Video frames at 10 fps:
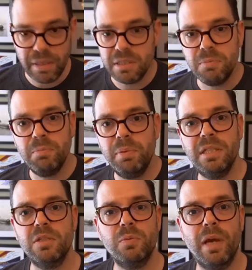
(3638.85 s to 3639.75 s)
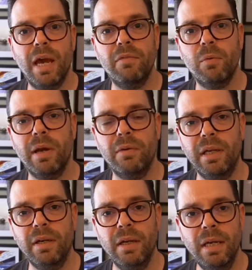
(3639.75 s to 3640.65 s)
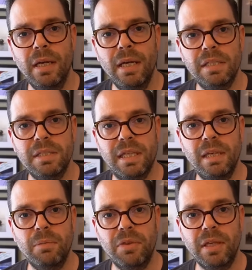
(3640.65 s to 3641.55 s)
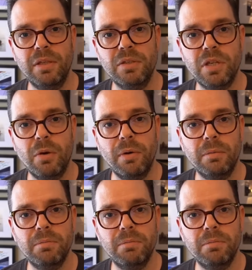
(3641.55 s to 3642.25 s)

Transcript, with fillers: bits and pieces we have around here to keep things going.